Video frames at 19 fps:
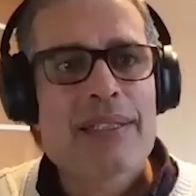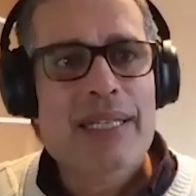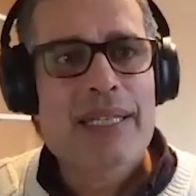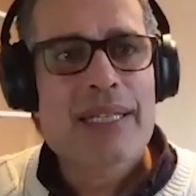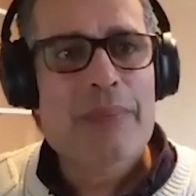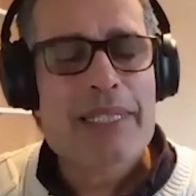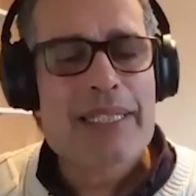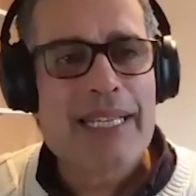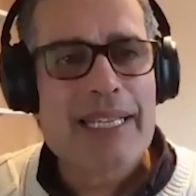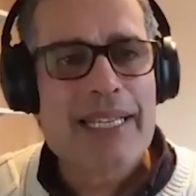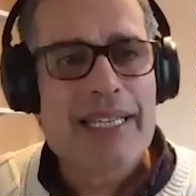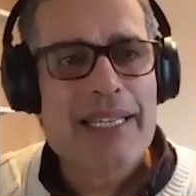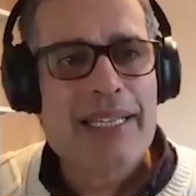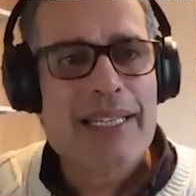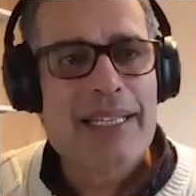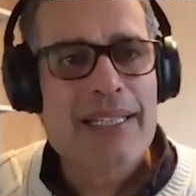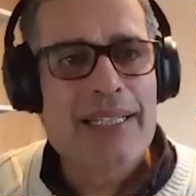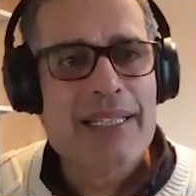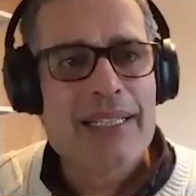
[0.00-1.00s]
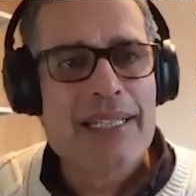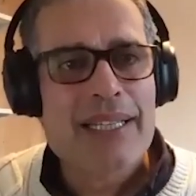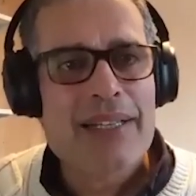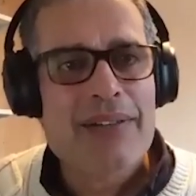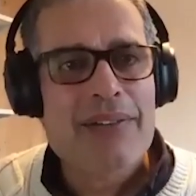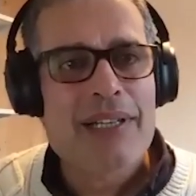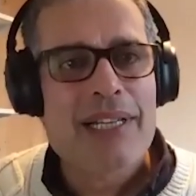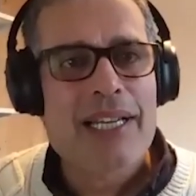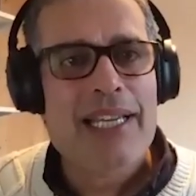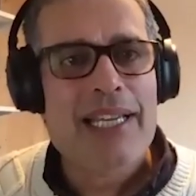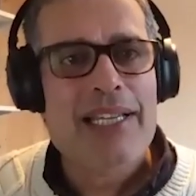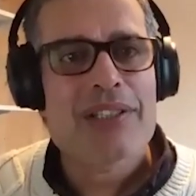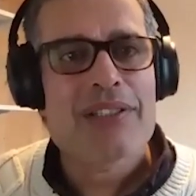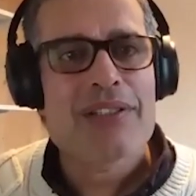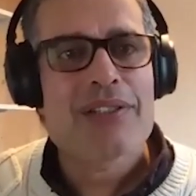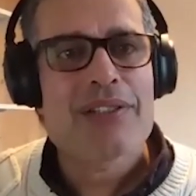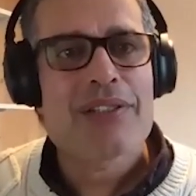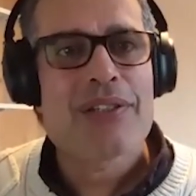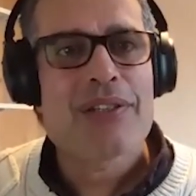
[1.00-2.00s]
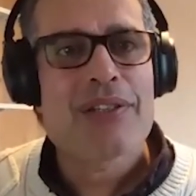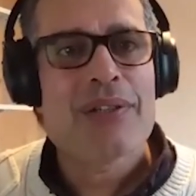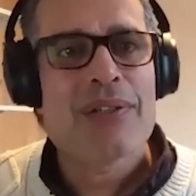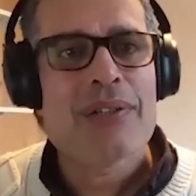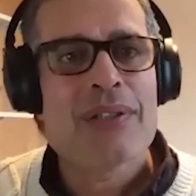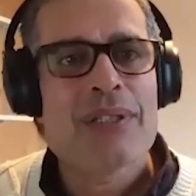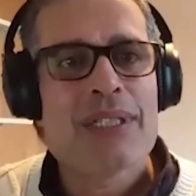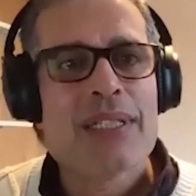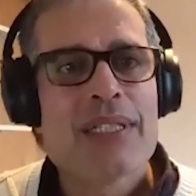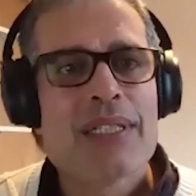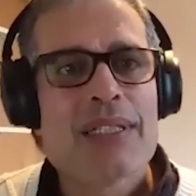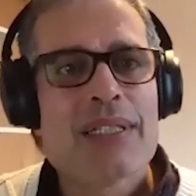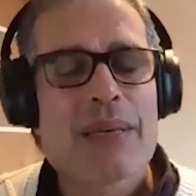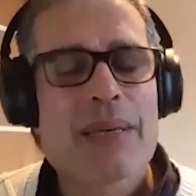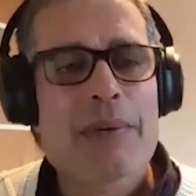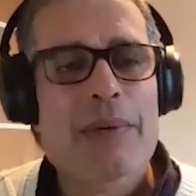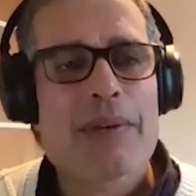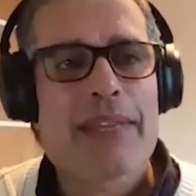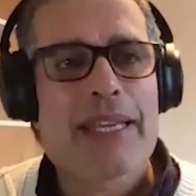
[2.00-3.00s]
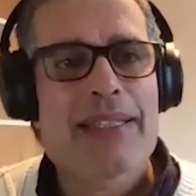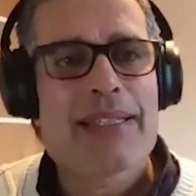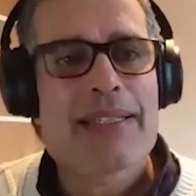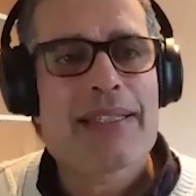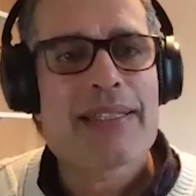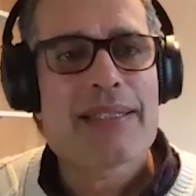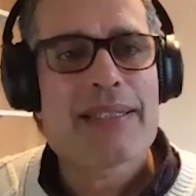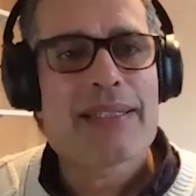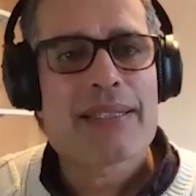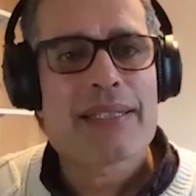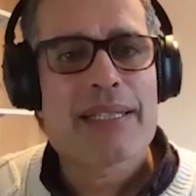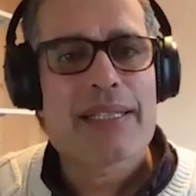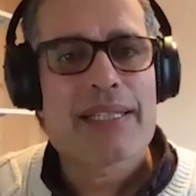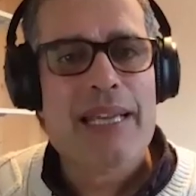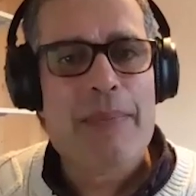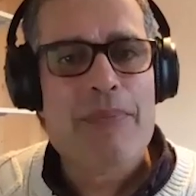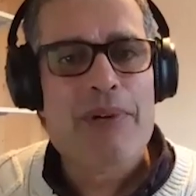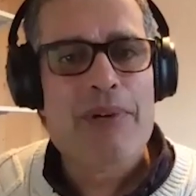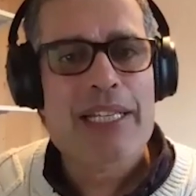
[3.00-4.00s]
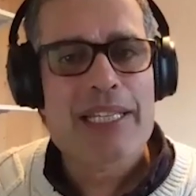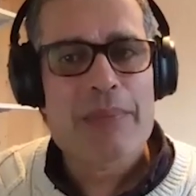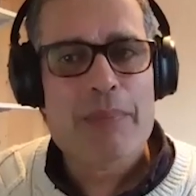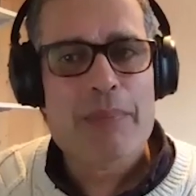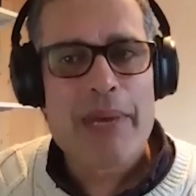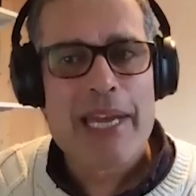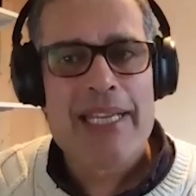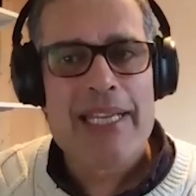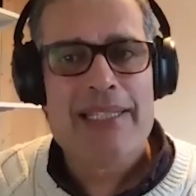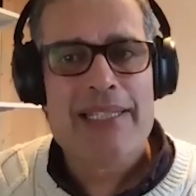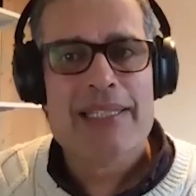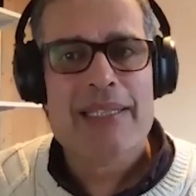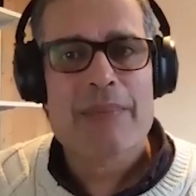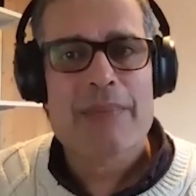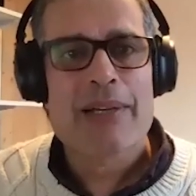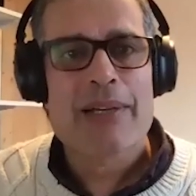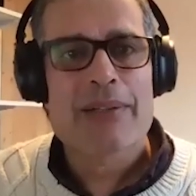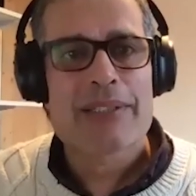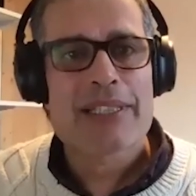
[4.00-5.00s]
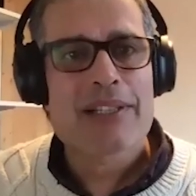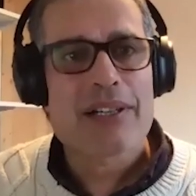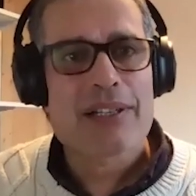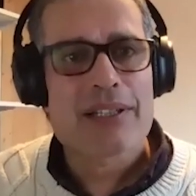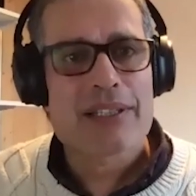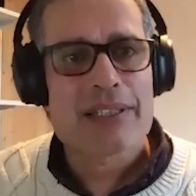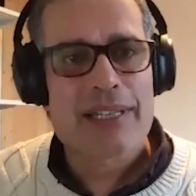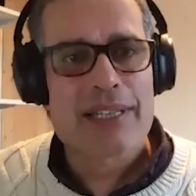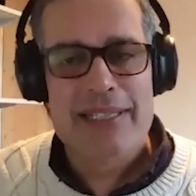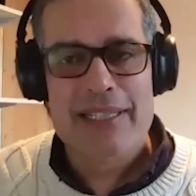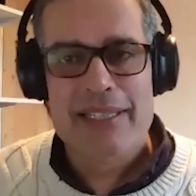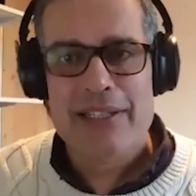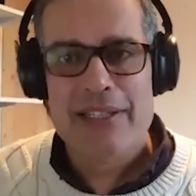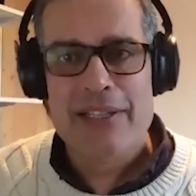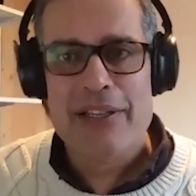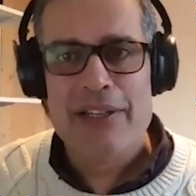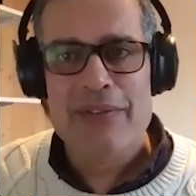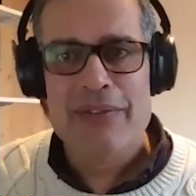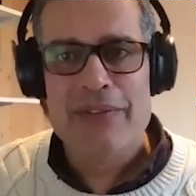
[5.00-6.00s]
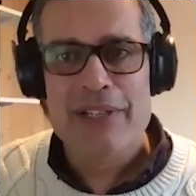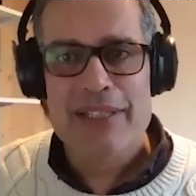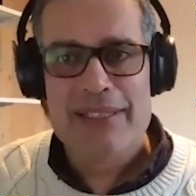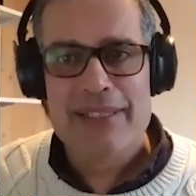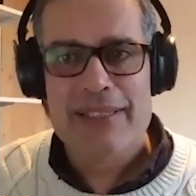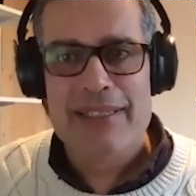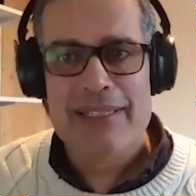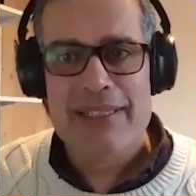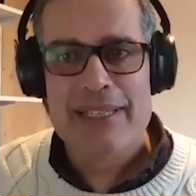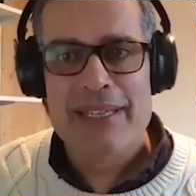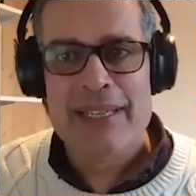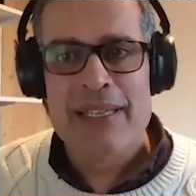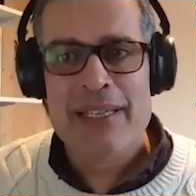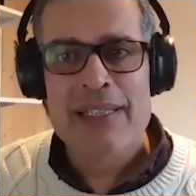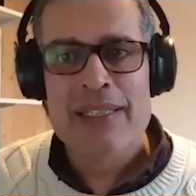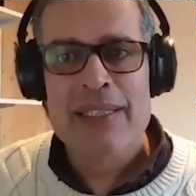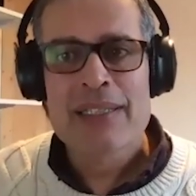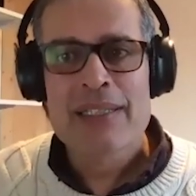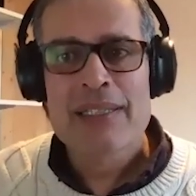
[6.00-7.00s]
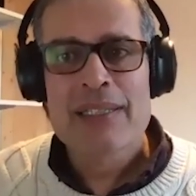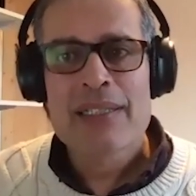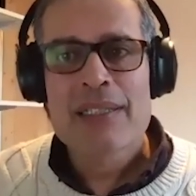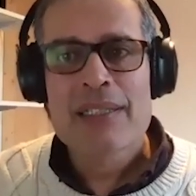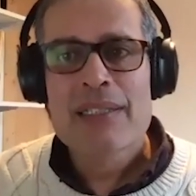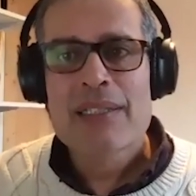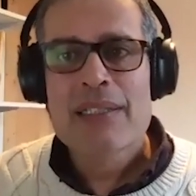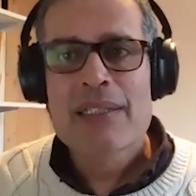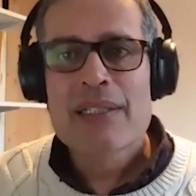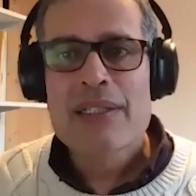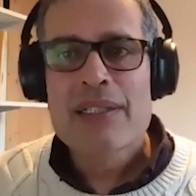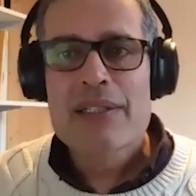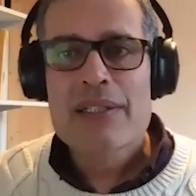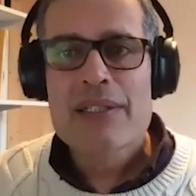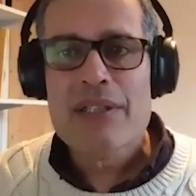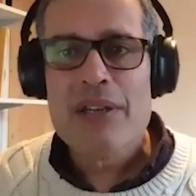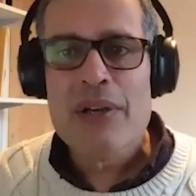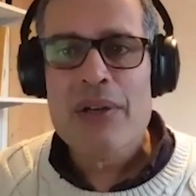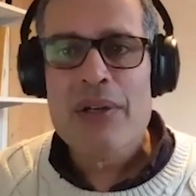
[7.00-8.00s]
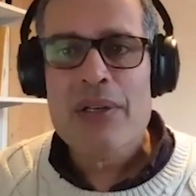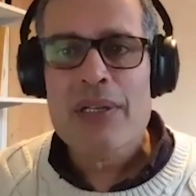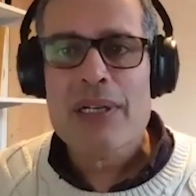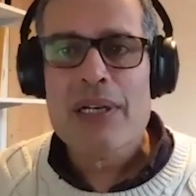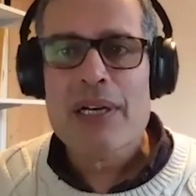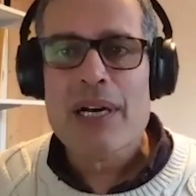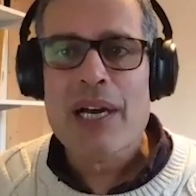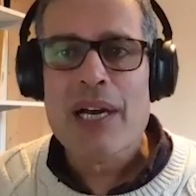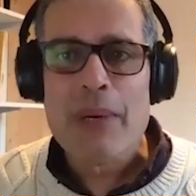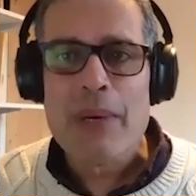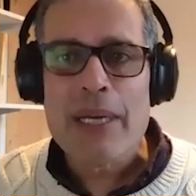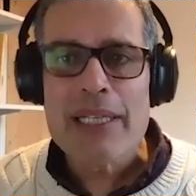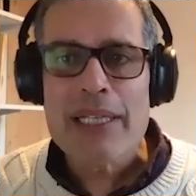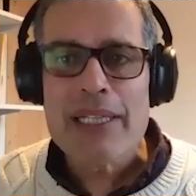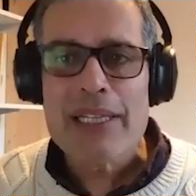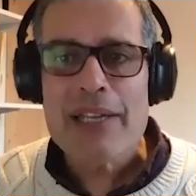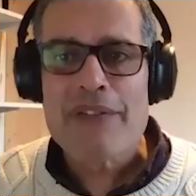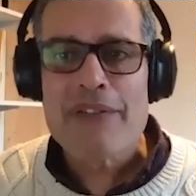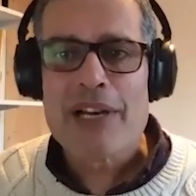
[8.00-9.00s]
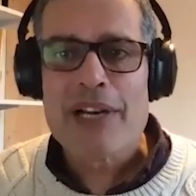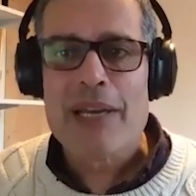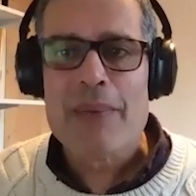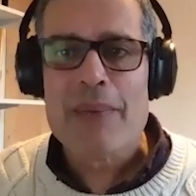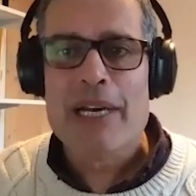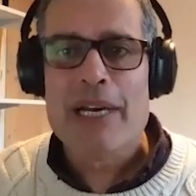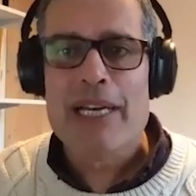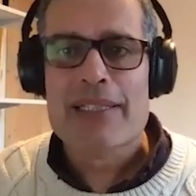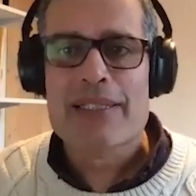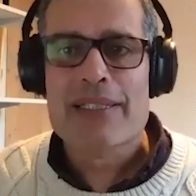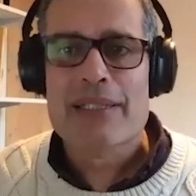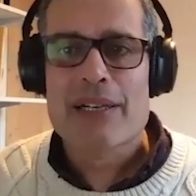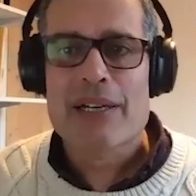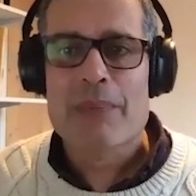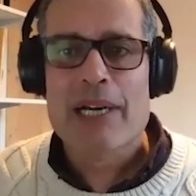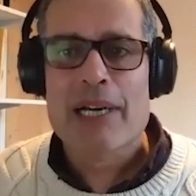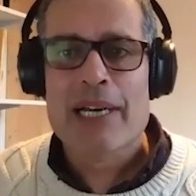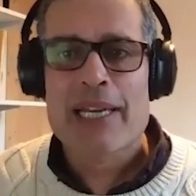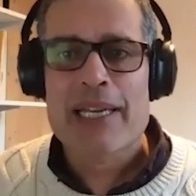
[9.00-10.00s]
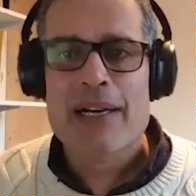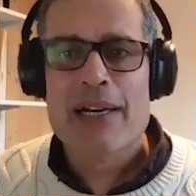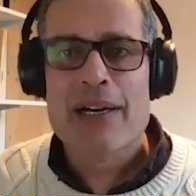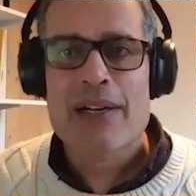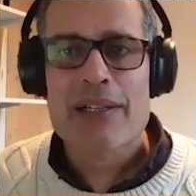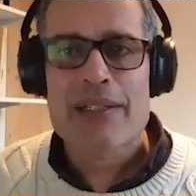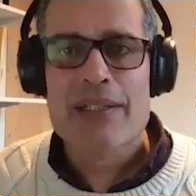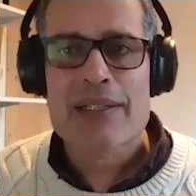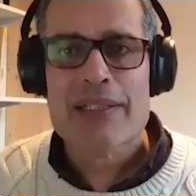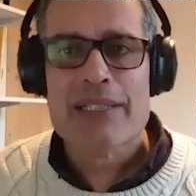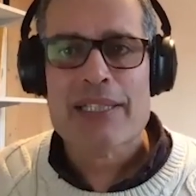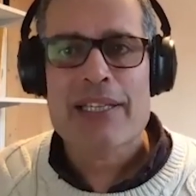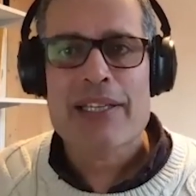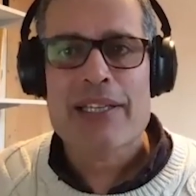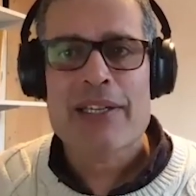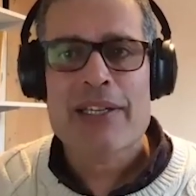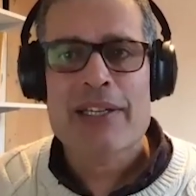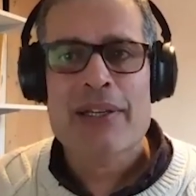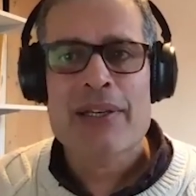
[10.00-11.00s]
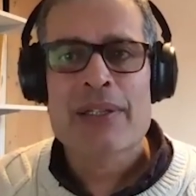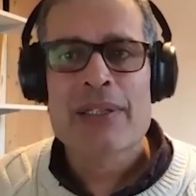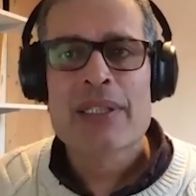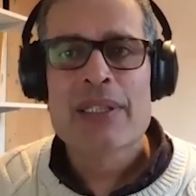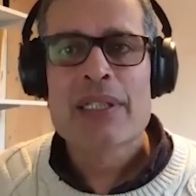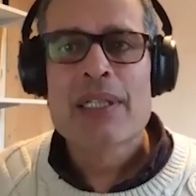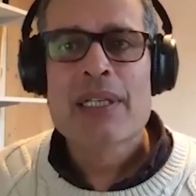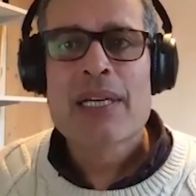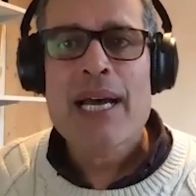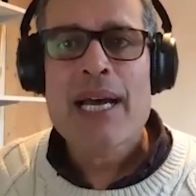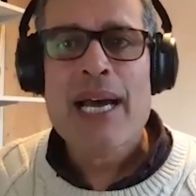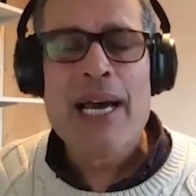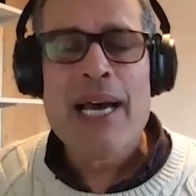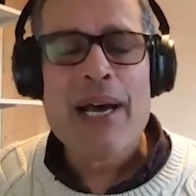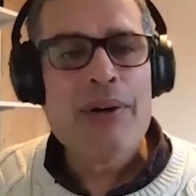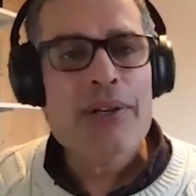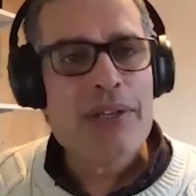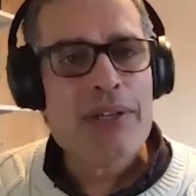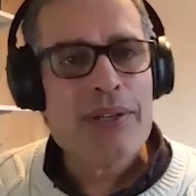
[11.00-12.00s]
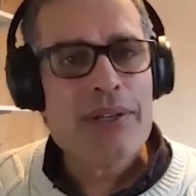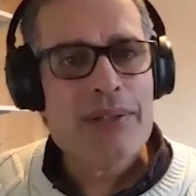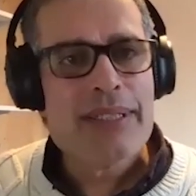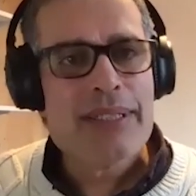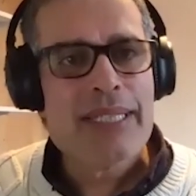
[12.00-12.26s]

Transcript: in particular in relation to some of these contemporary debates about decolonizing the university. So I wonder if I might start by asking you how you